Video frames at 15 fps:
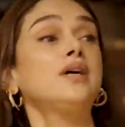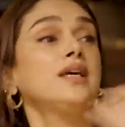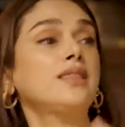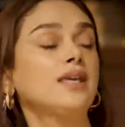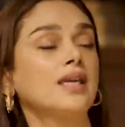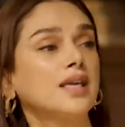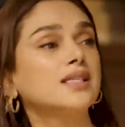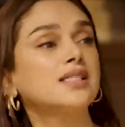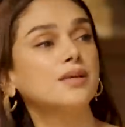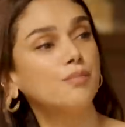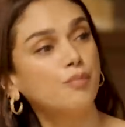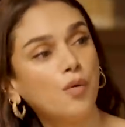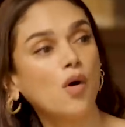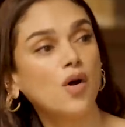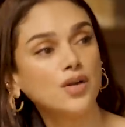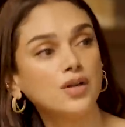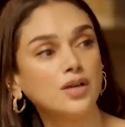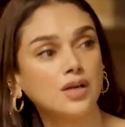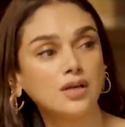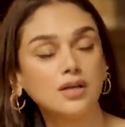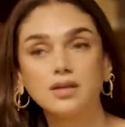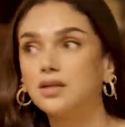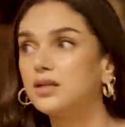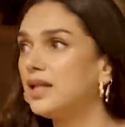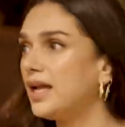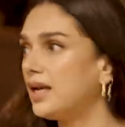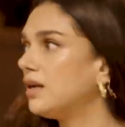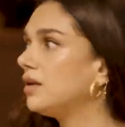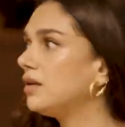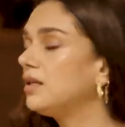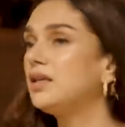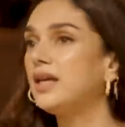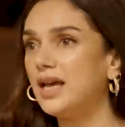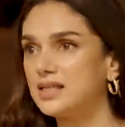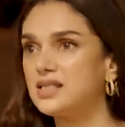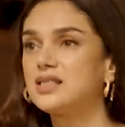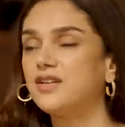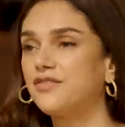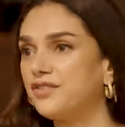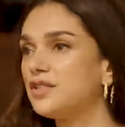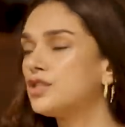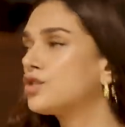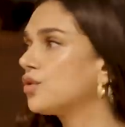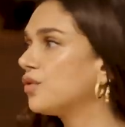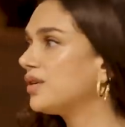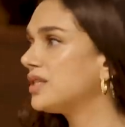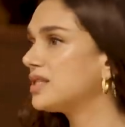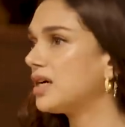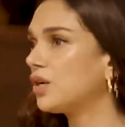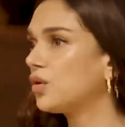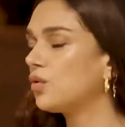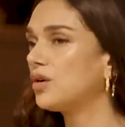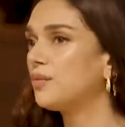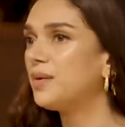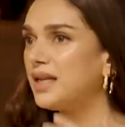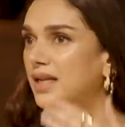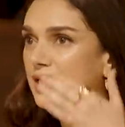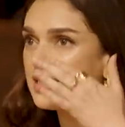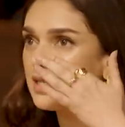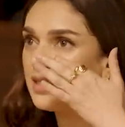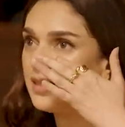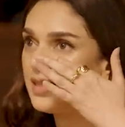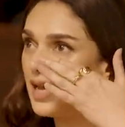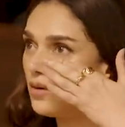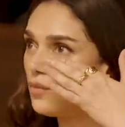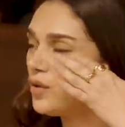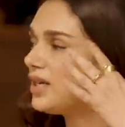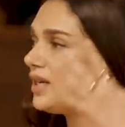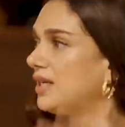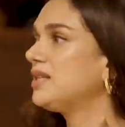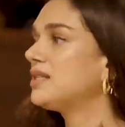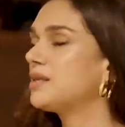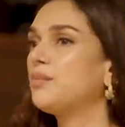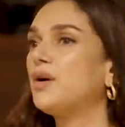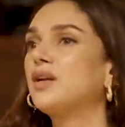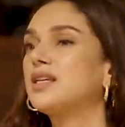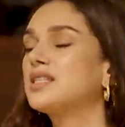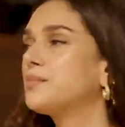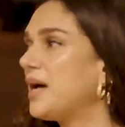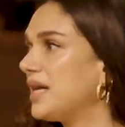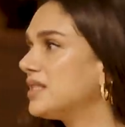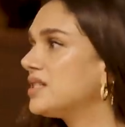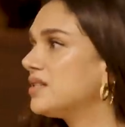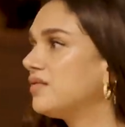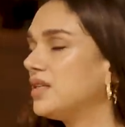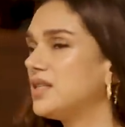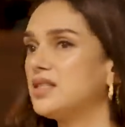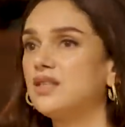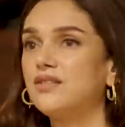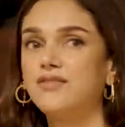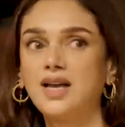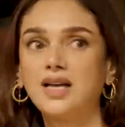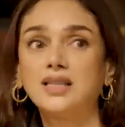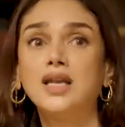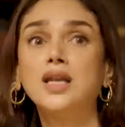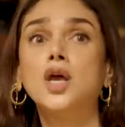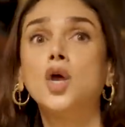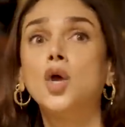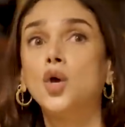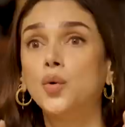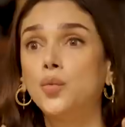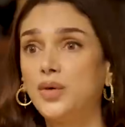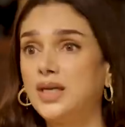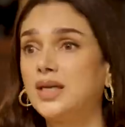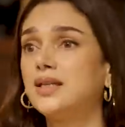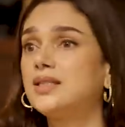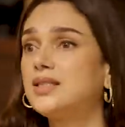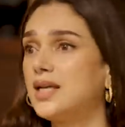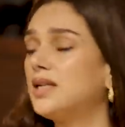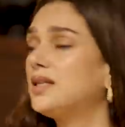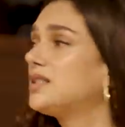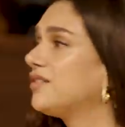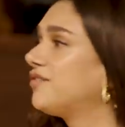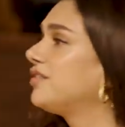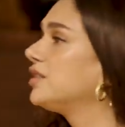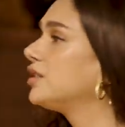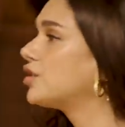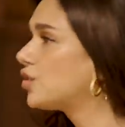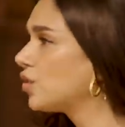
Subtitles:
though I think it's important that, yes, different stories are told, but isn't that what it is about expansiveness and the fact that we can tell different